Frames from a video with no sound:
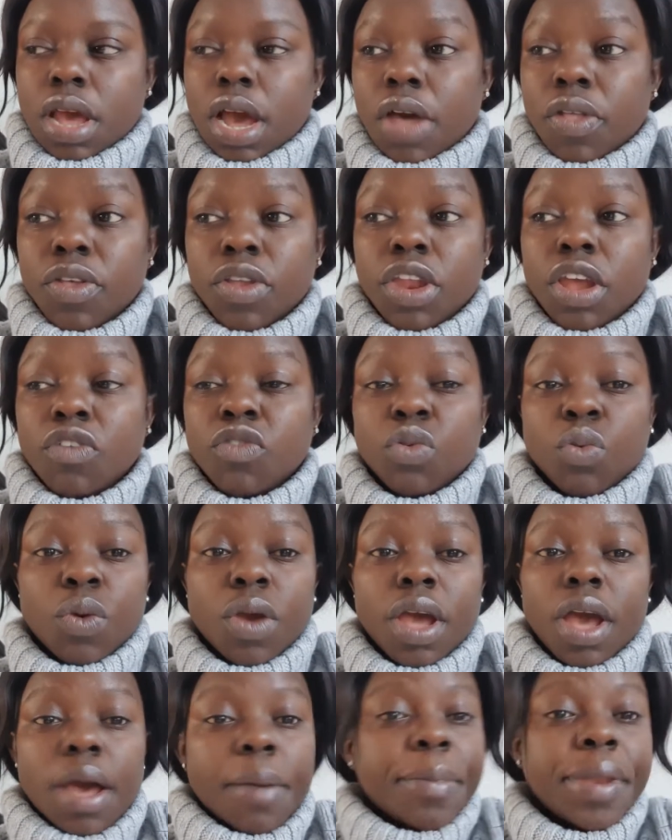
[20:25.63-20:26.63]
And then you have to
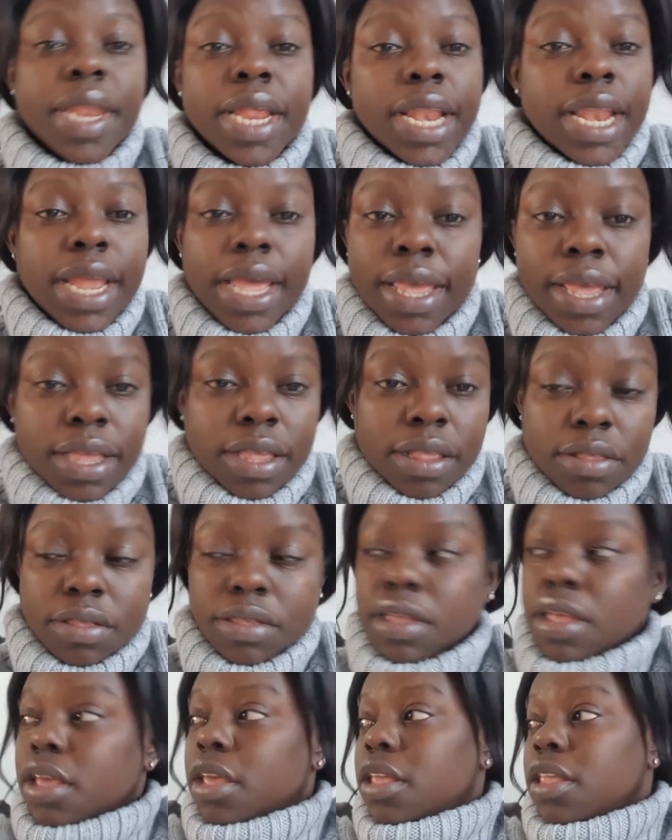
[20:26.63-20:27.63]
wear how many
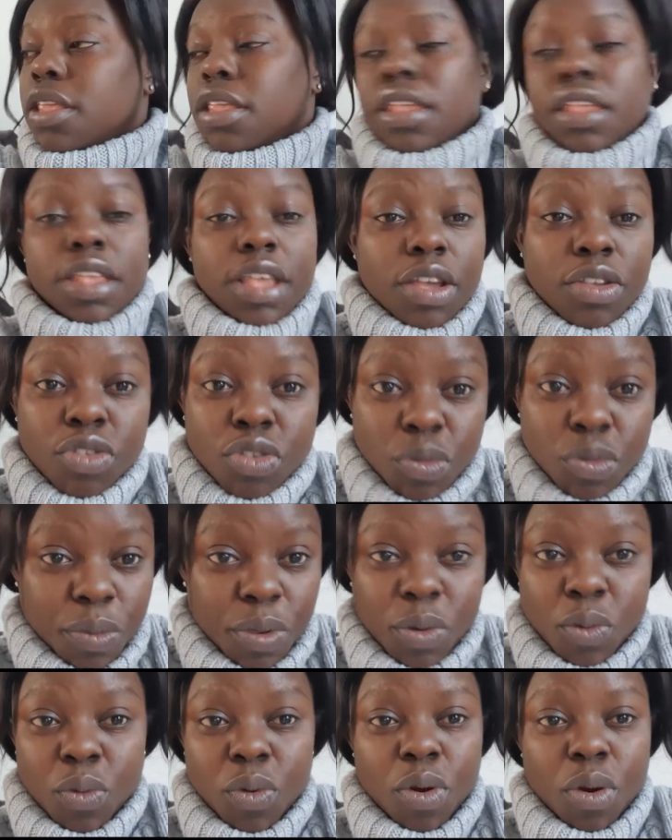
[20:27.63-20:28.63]
layers just to
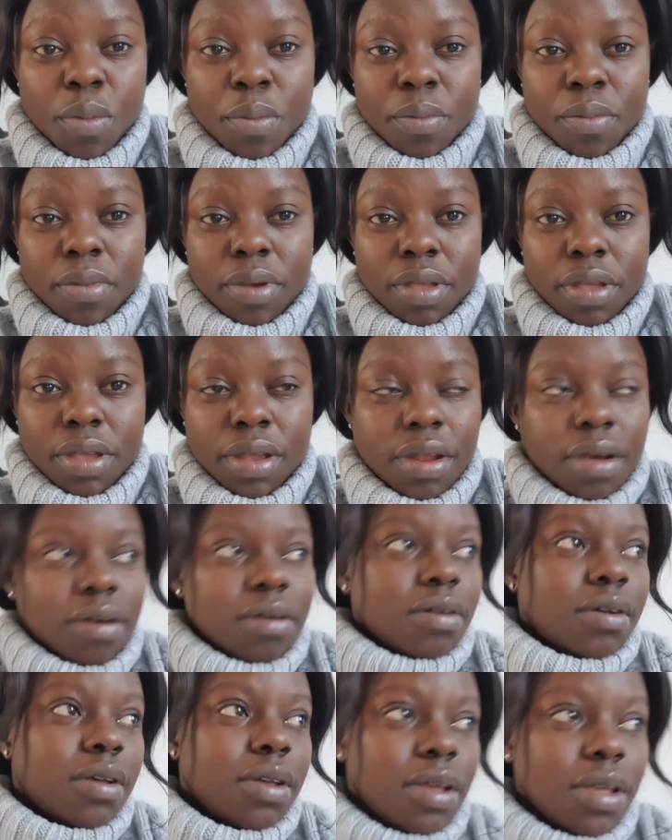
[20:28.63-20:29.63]
be warm, you
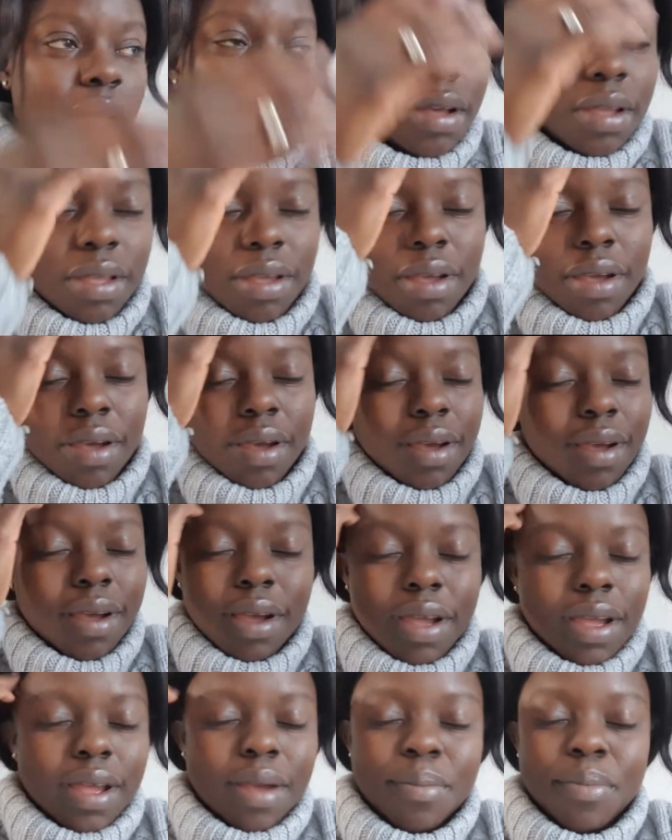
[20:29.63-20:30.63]
know?
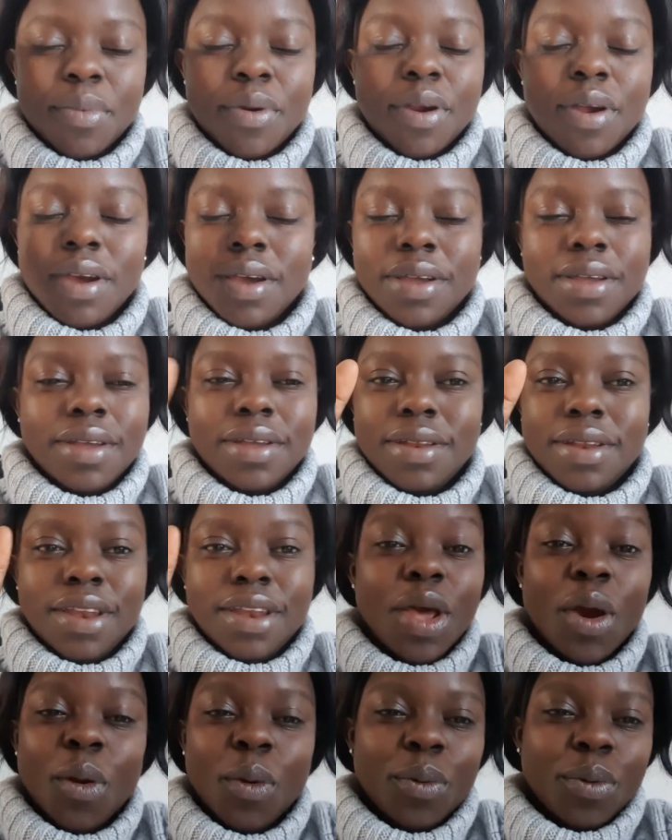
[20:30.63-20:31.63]
Ah, bruh.
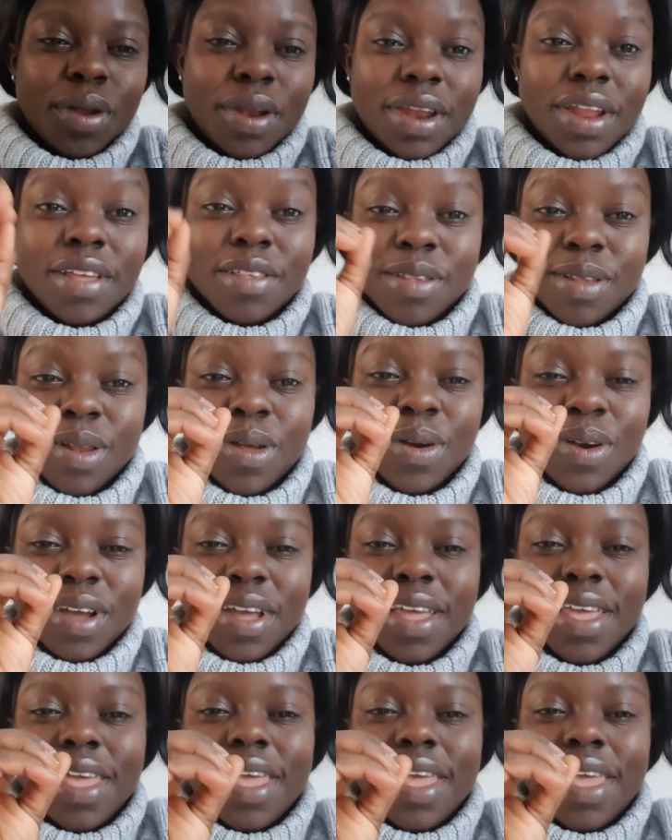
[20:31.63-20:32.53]
No, that's long.